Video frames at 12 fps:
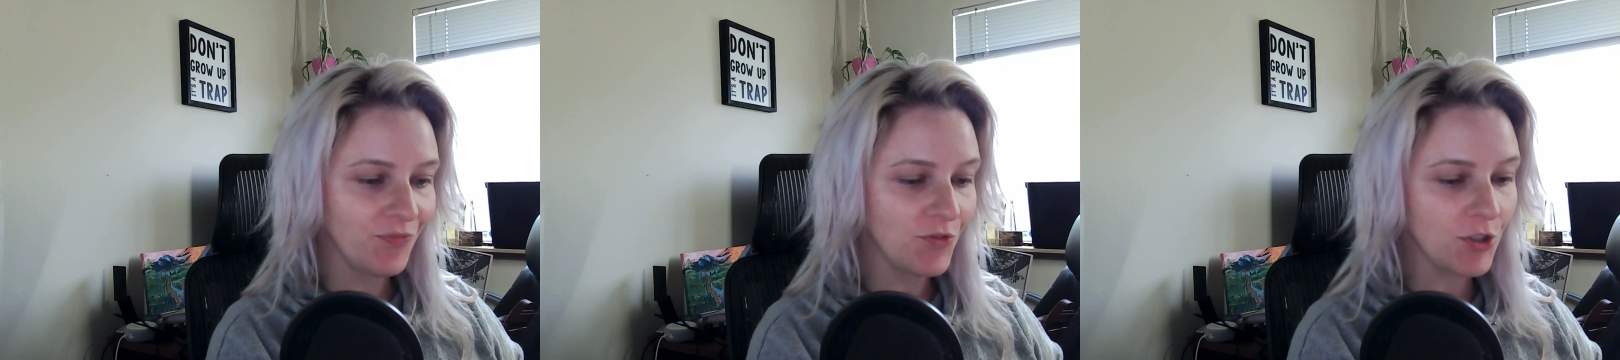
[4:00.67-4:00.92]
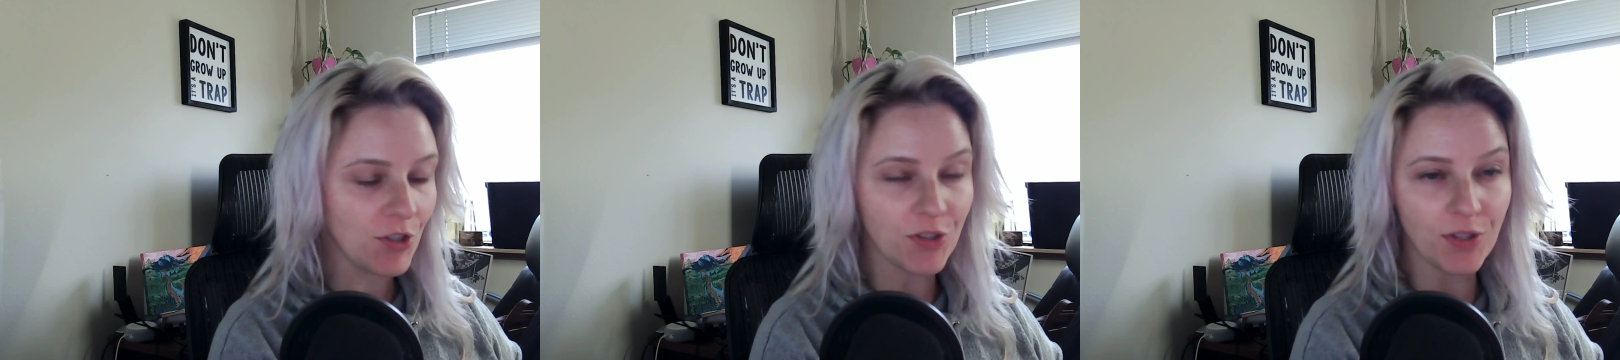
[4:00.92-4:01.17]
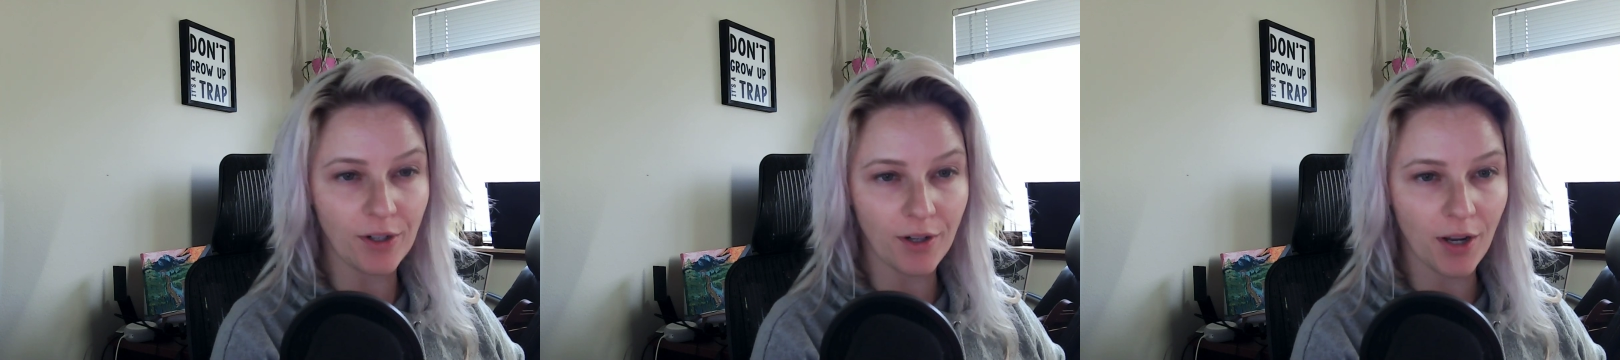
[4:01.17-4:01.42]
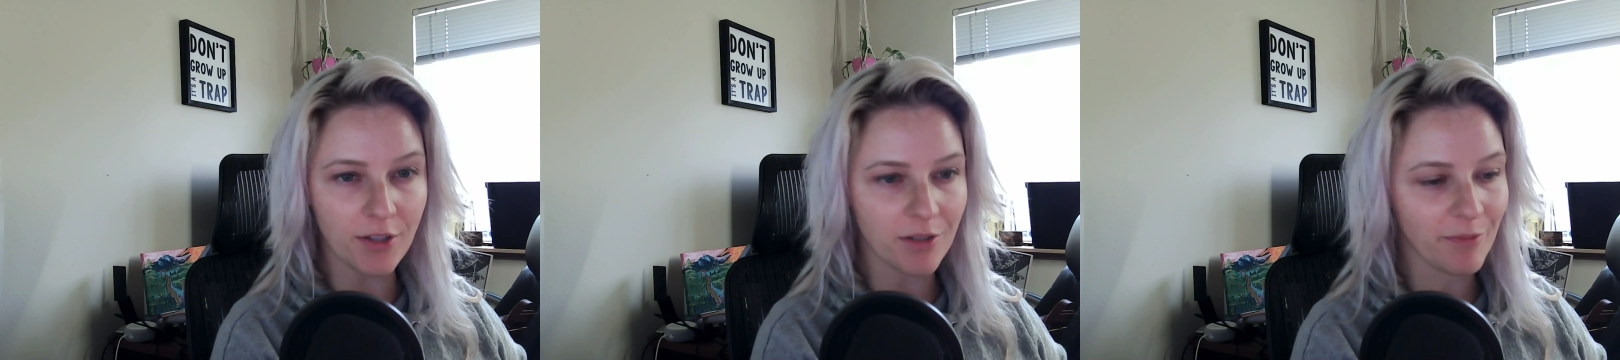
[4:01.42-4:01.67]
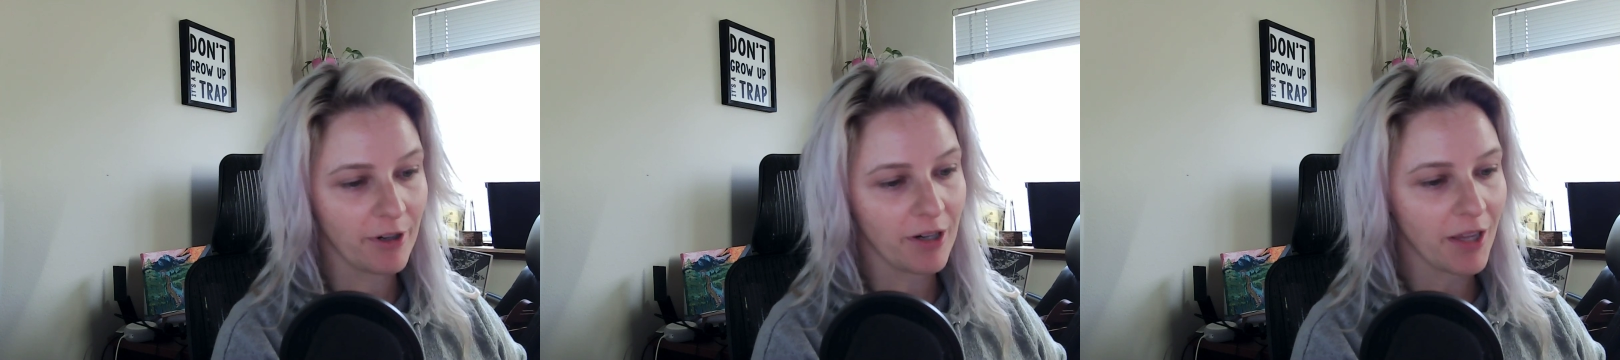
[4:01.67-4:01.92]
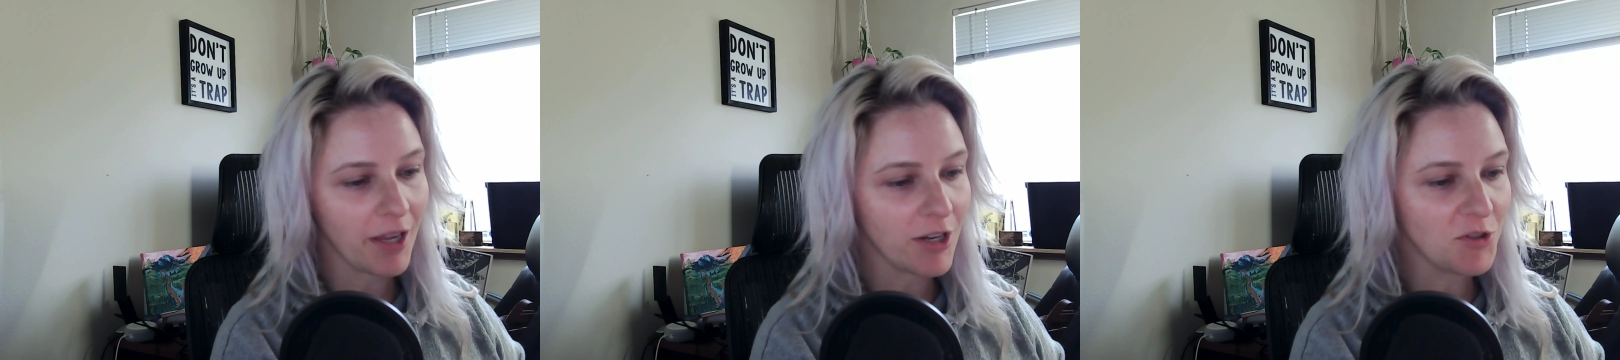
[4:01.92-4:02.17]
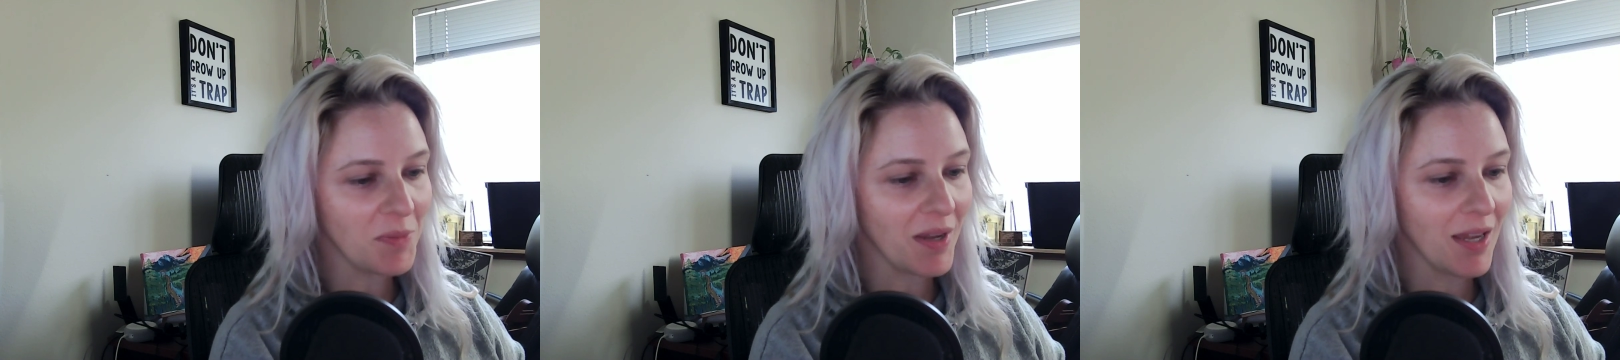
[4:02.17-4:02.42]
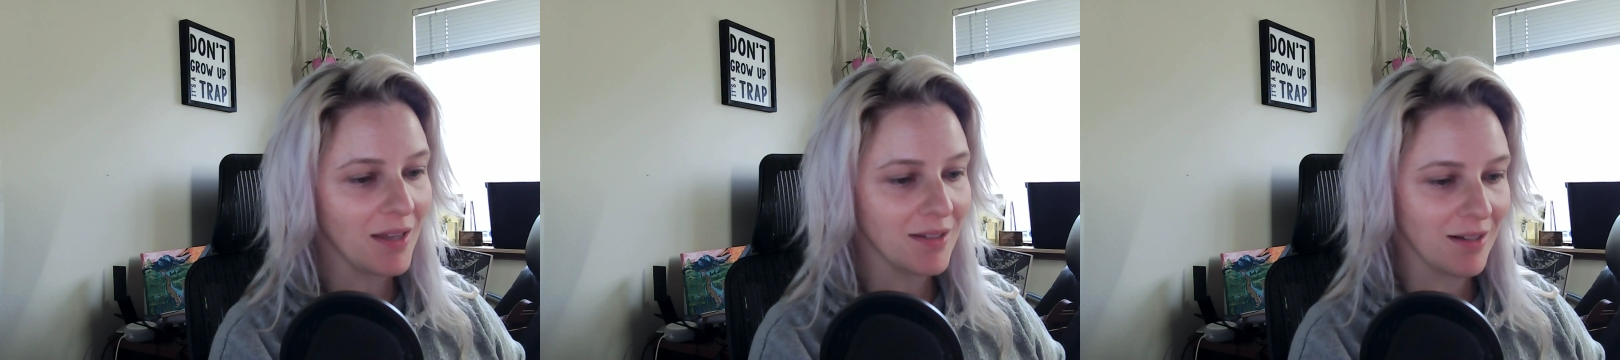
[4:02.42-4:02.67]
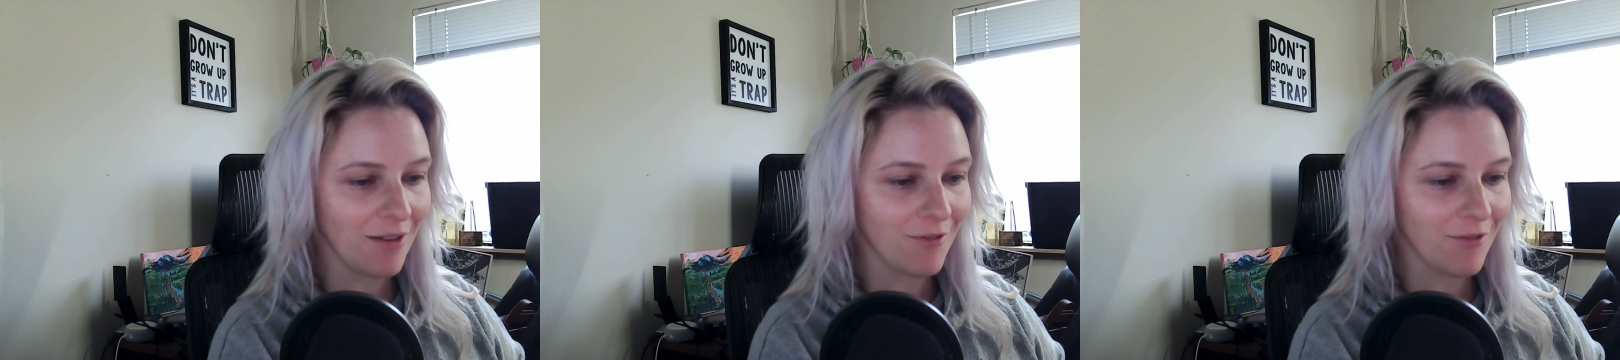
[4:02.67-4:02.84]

just their customer engagement and